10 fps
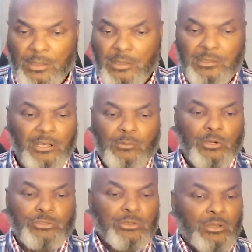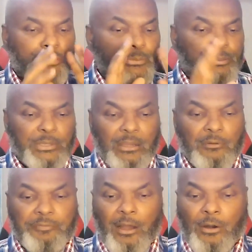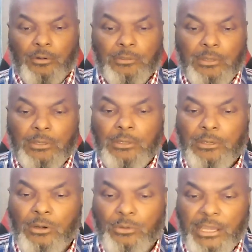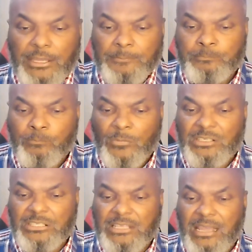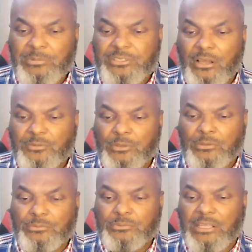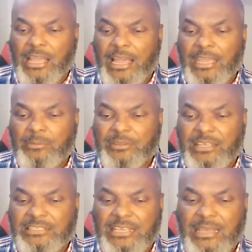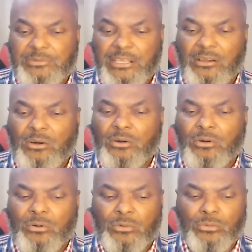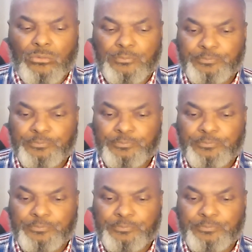In other words, you can, whew, they're going to fall. Okay? He says, I besought the, the I am at that time, saying, Oh,